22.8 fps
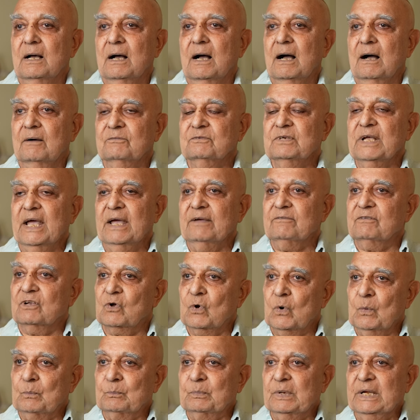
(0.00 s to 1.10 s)
After having
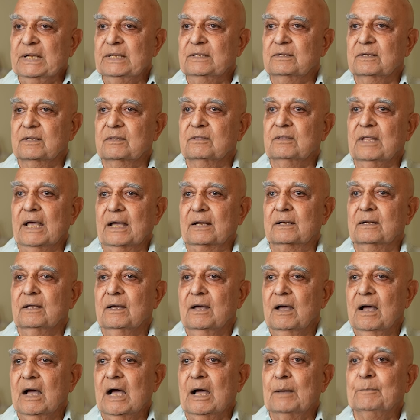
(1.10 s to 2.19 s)
completed that,
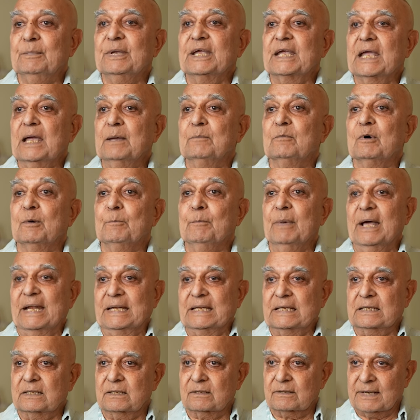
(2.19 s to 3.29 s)
I became a
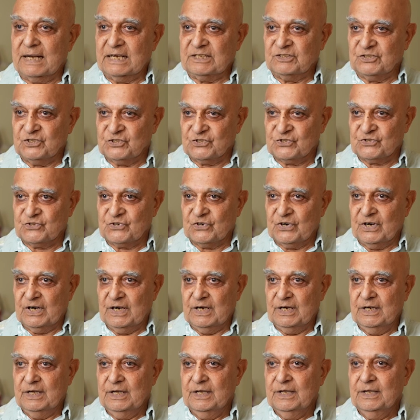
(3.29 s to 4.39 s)
medical registrar.
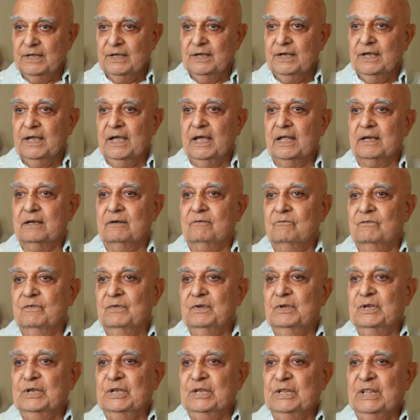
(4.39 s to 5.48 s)
And
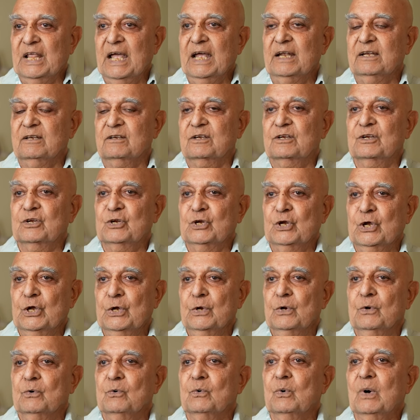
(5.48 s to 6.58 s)
that
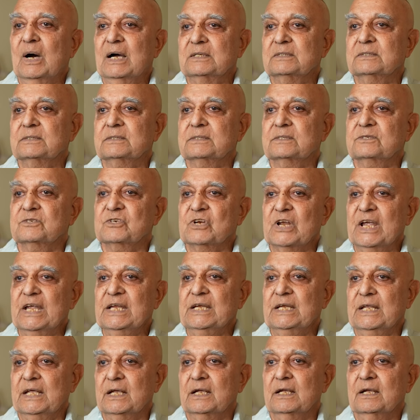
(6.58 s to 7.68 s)
was
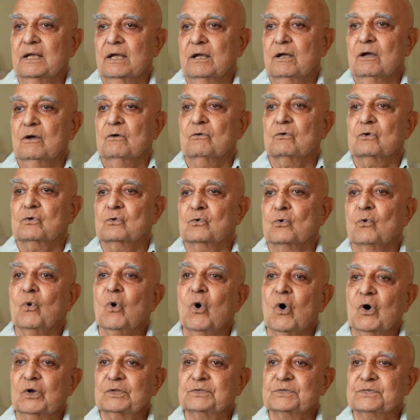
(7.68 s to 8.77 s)
training
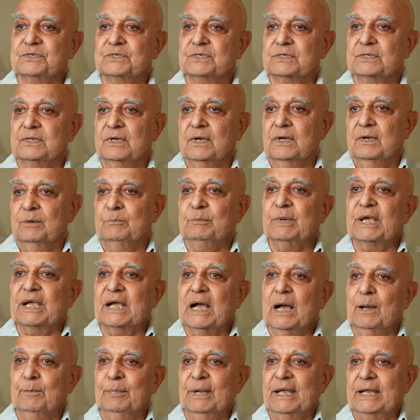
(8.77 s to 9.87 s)
towards
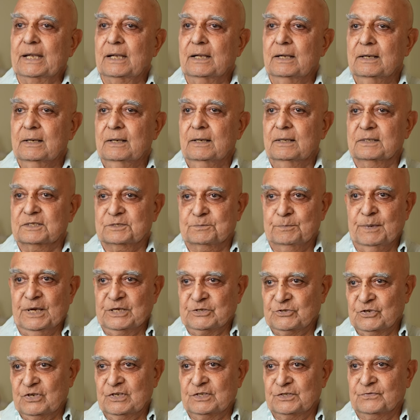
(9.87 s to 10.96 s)
becoming a
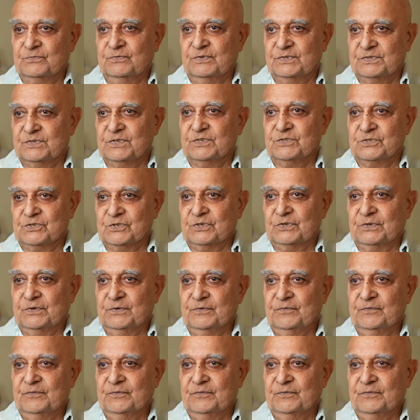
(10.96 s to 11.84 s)
specialist physician.